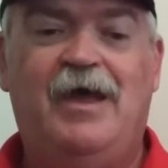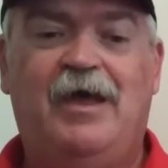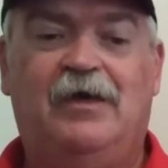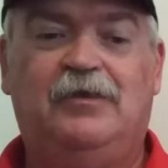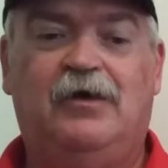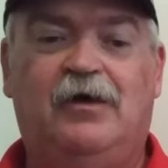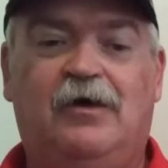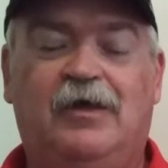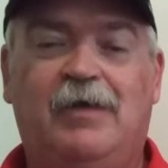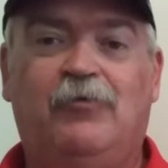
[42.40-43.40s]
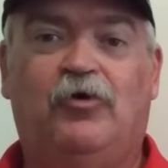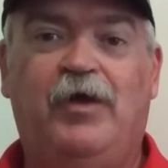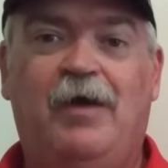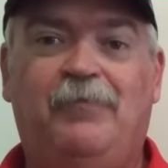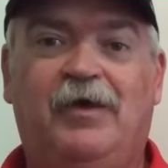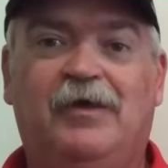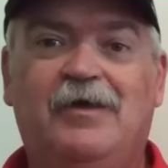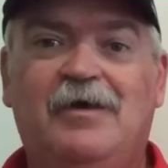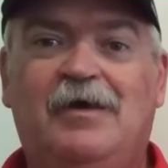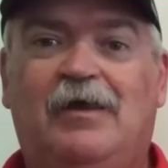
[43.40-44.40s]
and uh, a game called Epic.
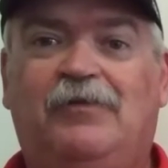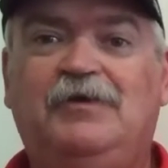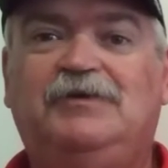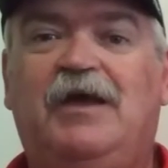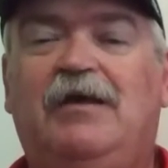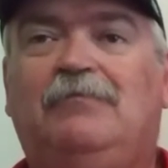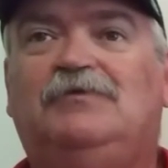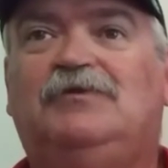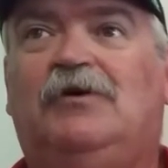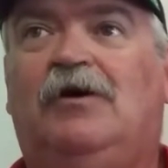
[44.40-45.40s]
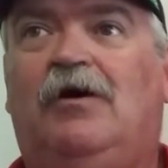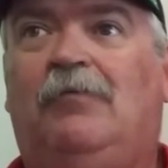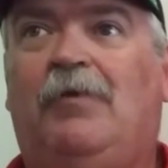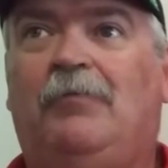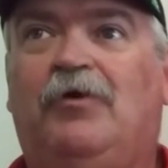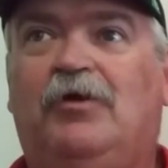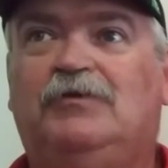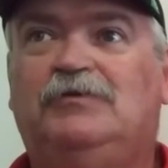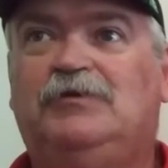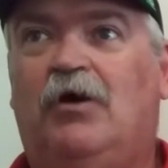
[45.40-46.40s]
Now, these games, um, I'm going
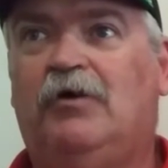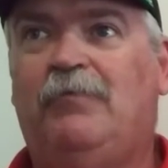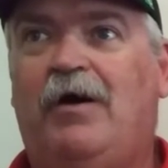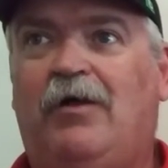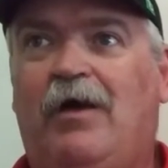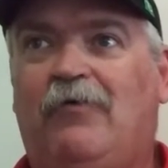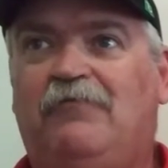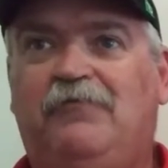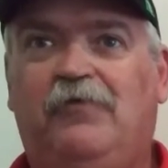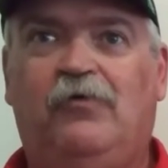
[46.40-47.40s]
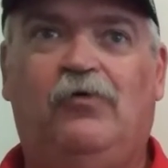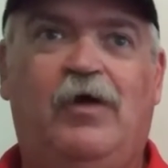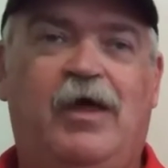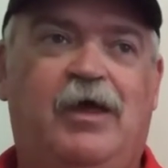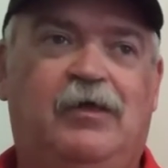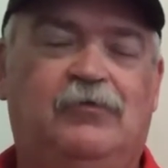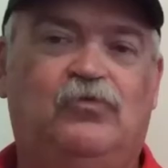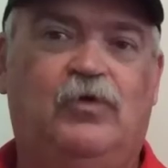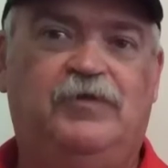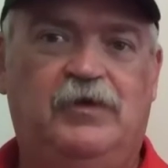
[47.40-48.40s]
to talk about how I feel and
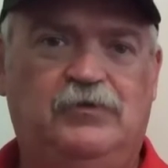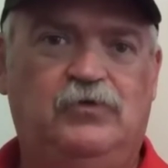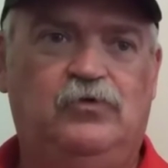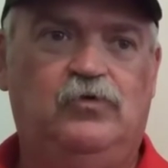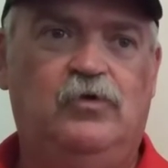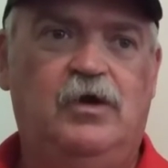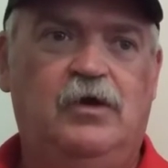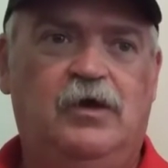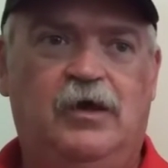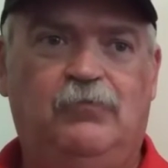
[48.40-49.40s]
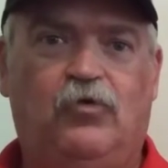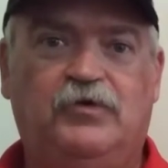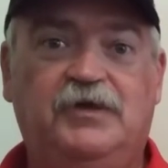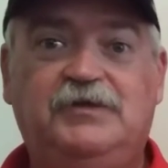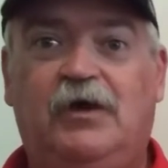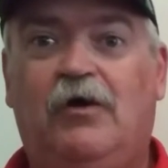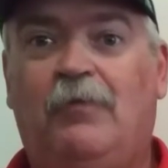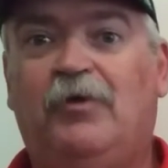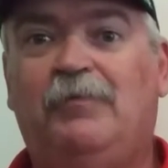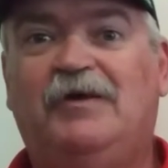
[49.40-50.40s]
what they do in more detail.
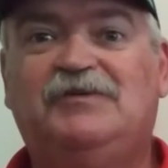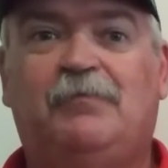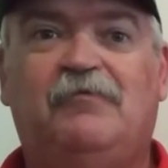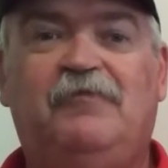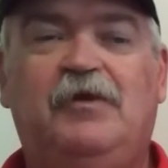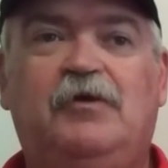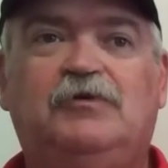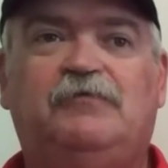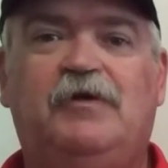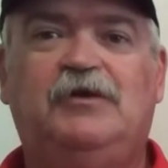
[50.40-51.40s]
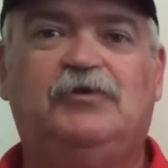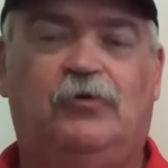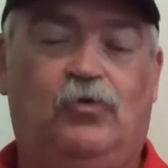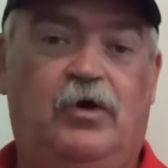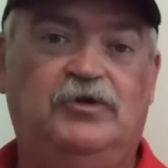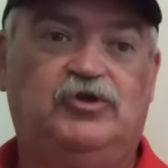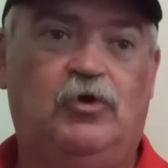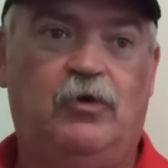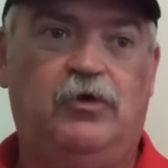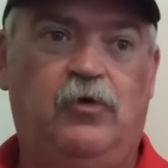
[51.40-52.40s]
I'm going to make separate videos for each little one
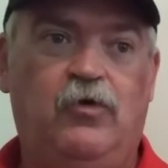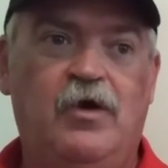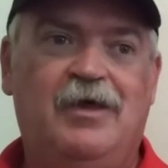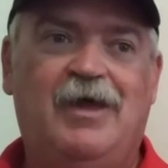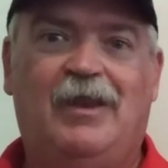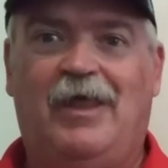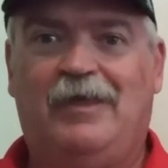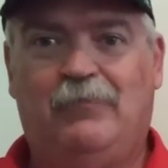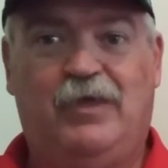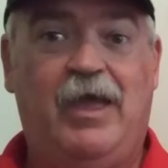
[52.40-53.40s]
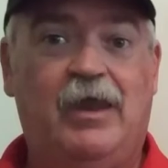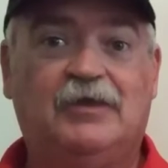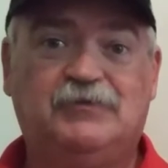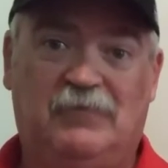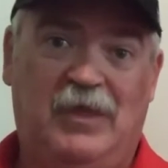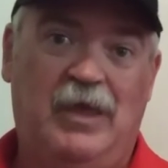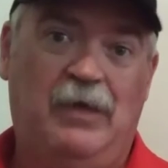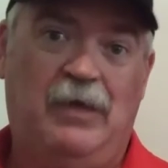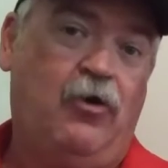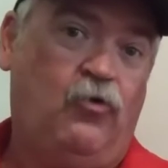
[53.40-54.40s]
showing you kind of like the mechanics of the
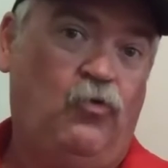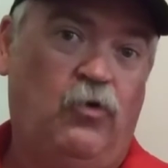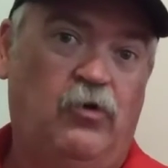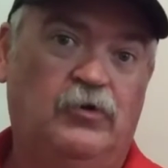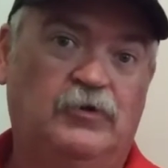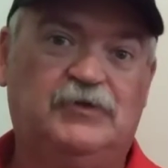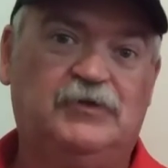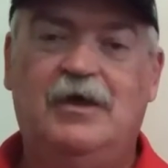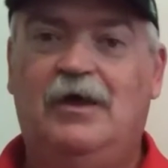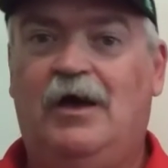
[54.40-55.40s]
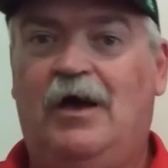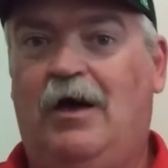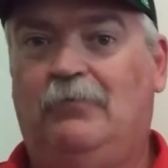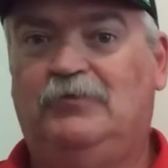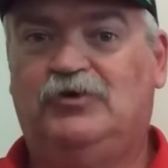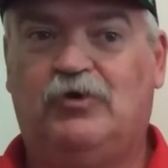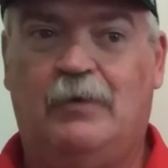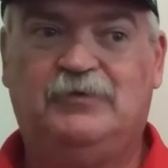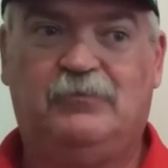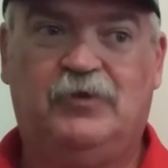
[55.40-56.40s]
game, how it works, um,
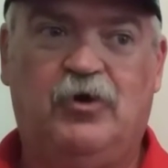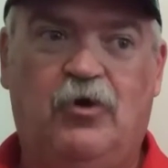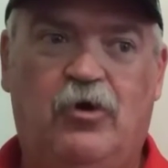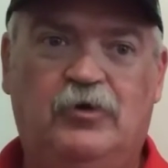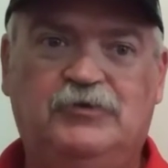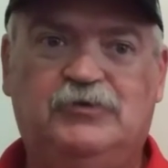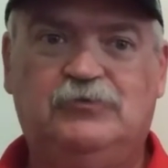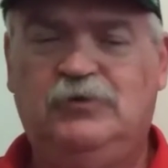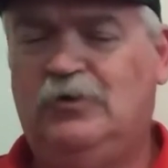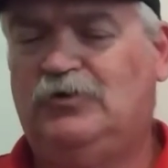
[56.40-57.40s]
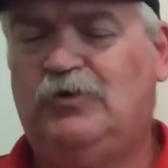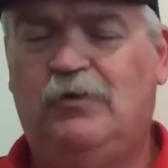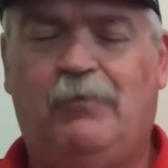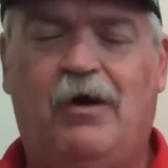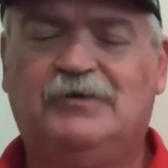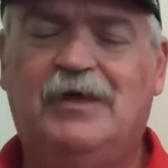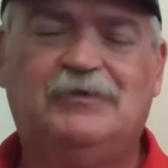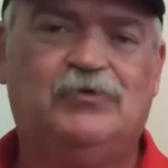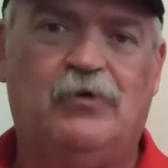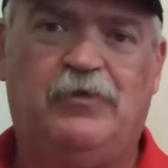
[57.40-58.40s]
describe some of the cards, you know, show you the box,
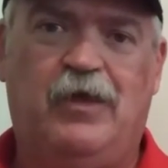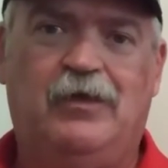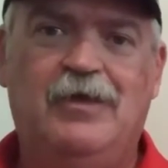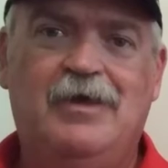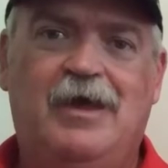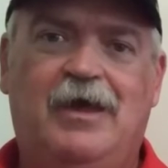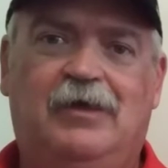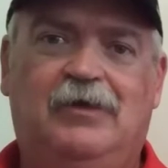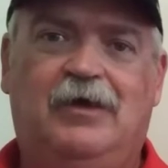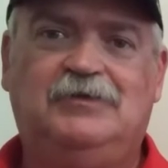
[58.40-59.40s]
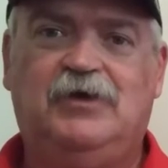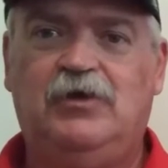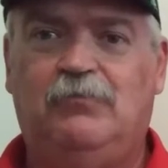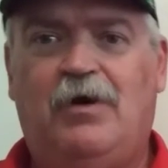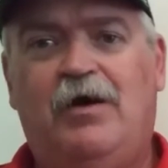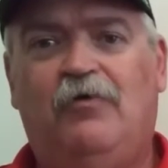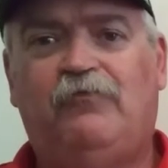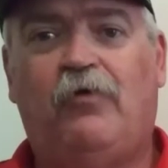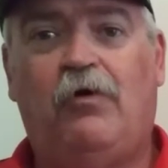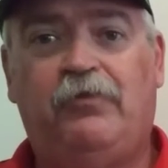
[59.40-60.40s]
that sort of thing, and uh, tell you my
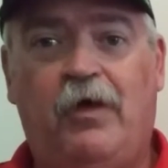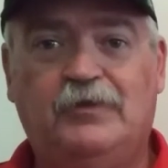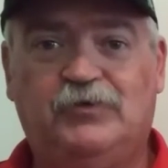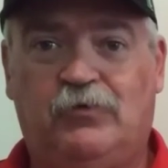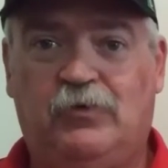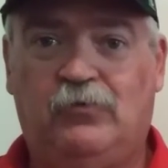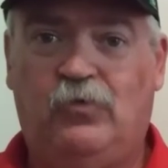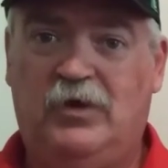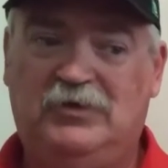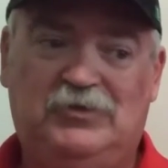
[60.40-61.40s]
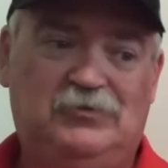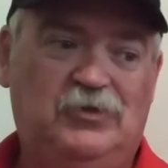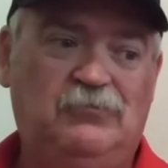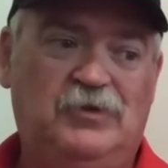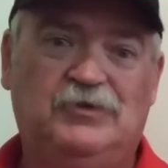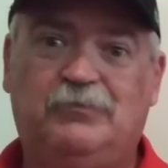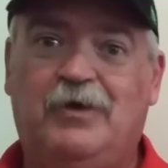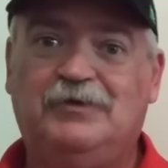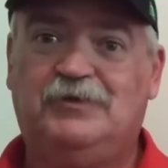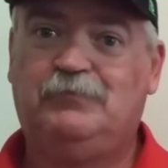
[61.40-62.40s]
overall thoughts on it, which shouldn't be a
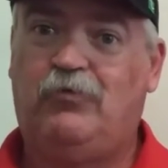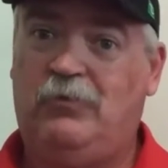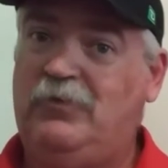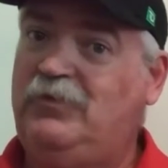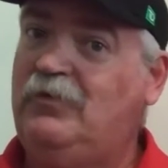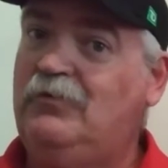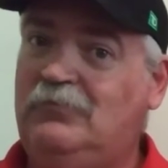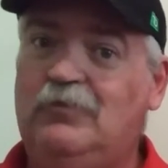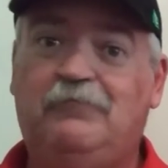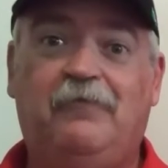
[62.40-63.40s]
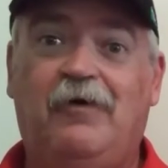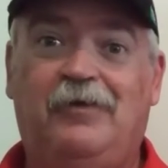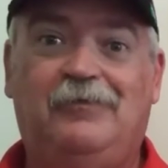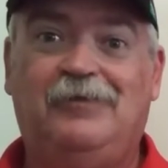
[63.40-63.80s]
surprise at this point, but they're they're fun.